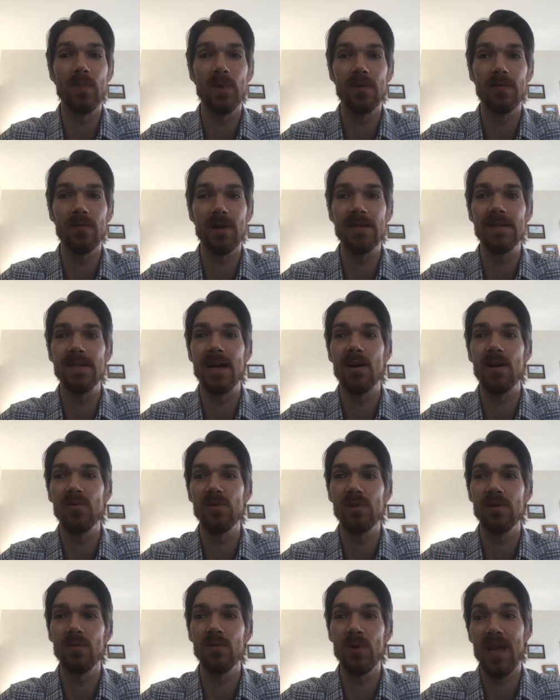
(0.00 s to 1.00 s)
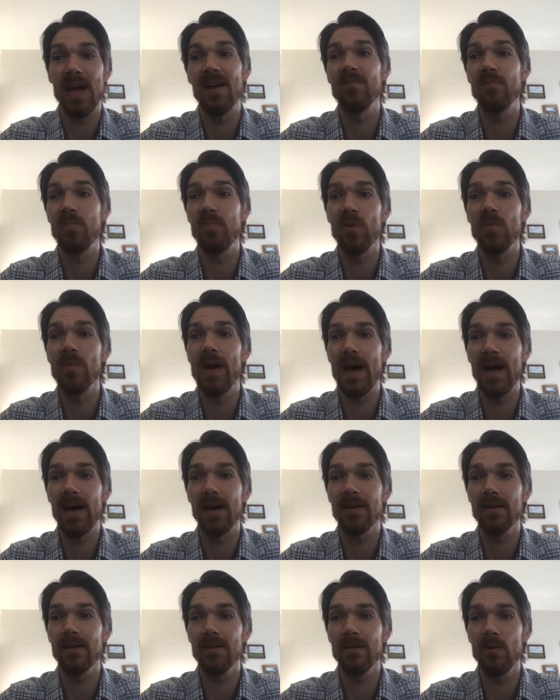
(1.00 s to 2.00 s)
but right now we have pulled
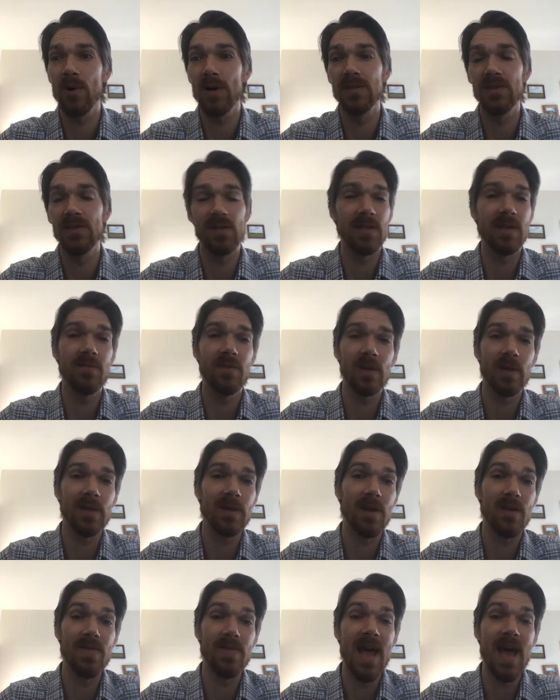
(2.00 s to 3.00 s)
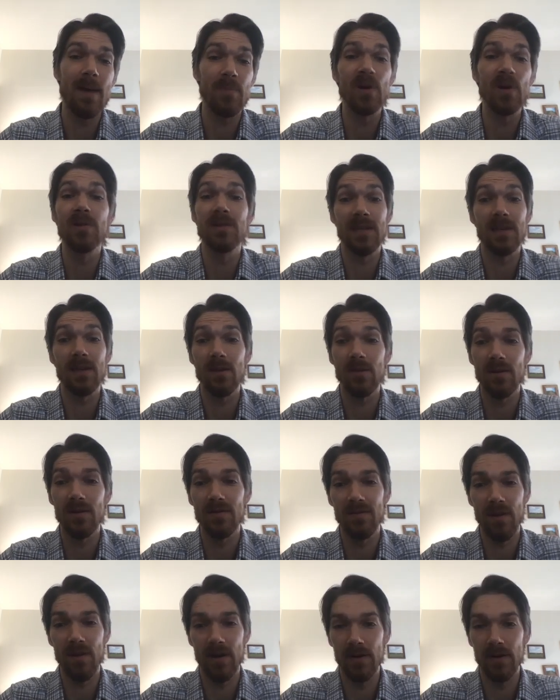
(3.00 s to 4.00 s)
back quite significantly on that particular
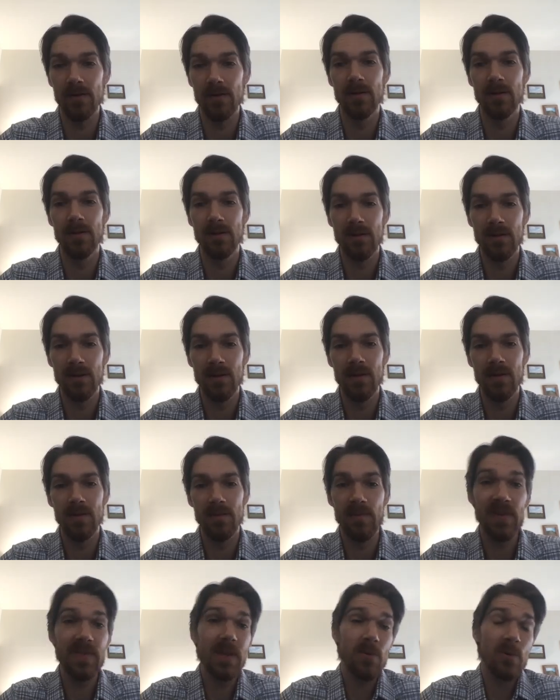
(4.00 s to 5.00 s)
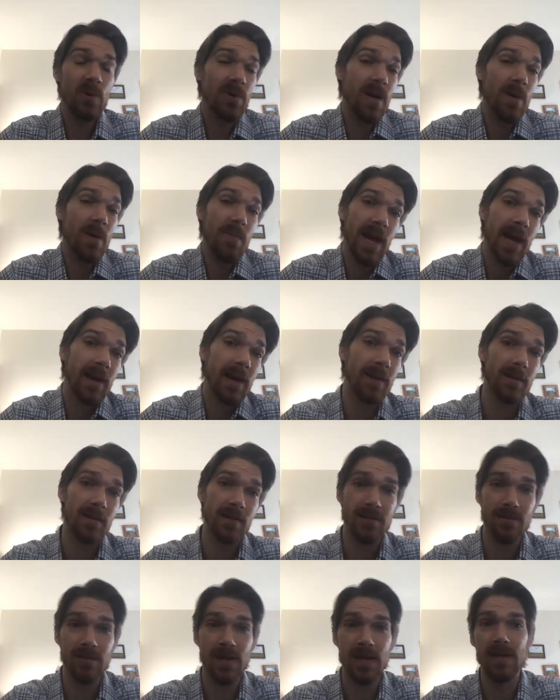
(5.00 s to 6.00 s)
front. But that will come back,
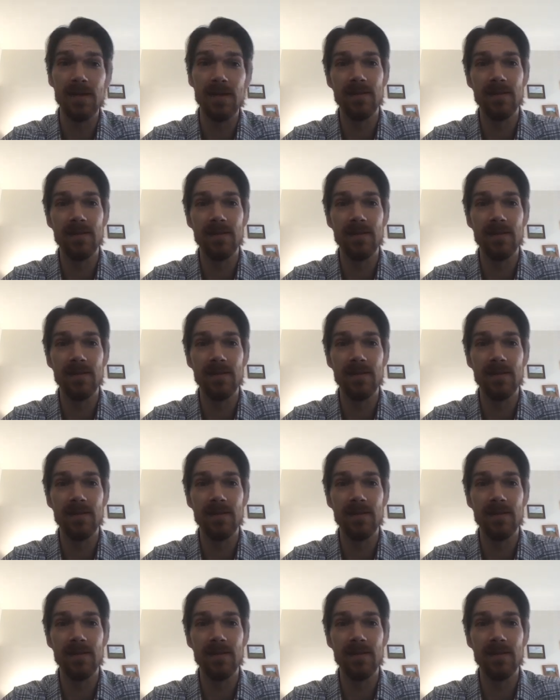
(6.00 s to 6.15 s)
right?